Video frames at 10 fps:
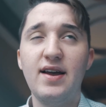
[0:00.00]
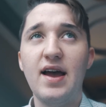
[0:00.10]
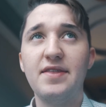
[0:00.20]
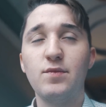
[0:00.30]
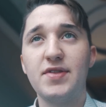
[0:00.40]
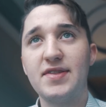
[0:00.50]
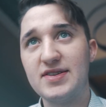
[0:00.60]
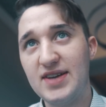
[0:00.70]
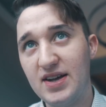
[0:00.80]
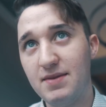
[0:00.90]
And then within the
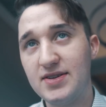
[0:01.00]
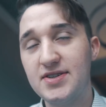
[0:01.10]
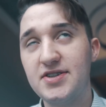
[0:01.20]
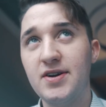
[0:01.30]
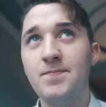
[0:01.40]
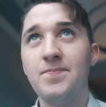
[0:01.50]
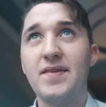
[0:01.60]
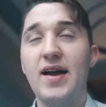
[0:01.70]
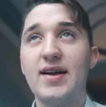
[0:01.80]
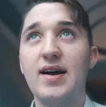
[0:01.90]
second message,
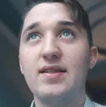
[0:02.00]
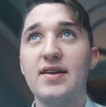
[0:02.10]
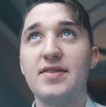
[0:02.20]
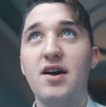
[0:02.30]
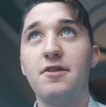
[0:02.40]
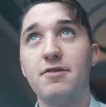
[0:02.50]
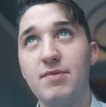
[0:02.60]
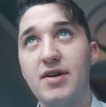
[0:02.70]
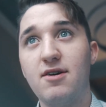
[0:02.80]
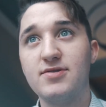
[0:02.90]
I got like the other
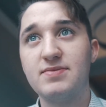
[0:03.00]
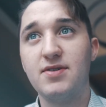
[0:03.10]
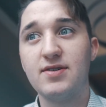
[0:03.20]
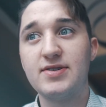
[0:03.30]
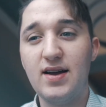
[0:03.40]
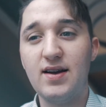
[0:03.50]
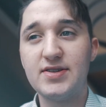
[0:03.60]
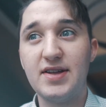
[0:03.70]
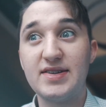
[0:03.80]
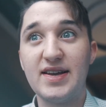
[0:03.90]
3 calls booked.
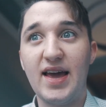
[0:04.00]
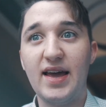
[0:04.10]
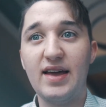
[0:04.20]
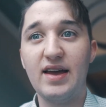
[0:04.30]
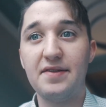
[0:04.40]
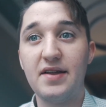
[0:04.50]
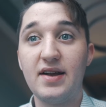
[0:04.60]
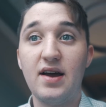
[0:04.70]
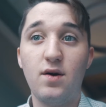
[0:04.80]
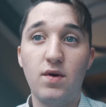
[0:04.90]
So that's like 8. And then I
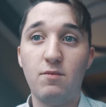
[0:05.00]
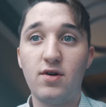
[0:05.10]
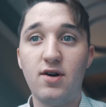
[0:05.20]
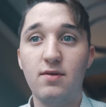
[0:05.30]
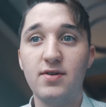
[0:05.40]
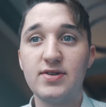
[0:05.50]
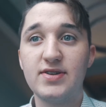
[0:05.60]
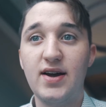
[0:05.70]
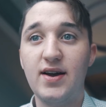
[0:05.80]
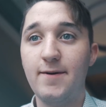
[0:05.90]
got 1 more call booked
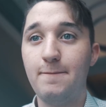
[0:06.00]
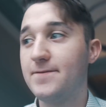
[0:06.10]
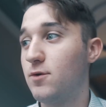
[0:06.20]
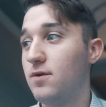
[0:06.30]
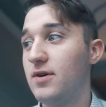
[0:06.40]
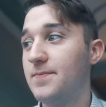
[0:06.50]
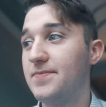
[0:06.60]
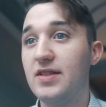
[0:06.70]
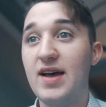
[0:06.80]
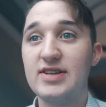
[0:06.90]
for
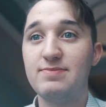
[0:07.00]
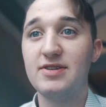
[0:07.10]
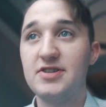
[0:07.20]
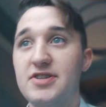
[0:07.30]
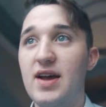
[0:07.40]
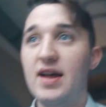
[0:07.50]
the last message.